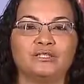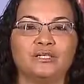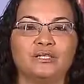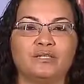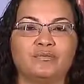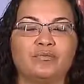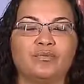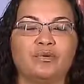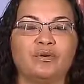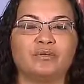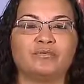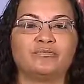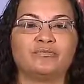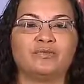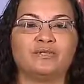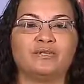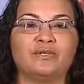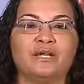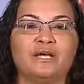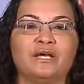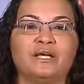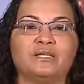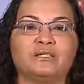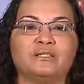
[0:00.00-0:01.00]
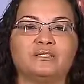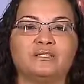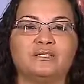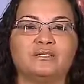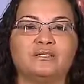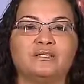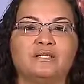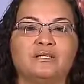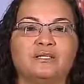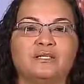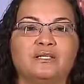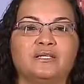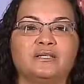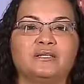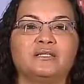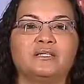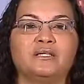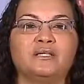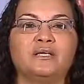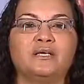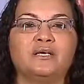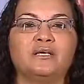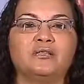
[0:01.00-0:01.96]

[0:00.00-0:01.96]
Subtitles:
They'd work for less, and then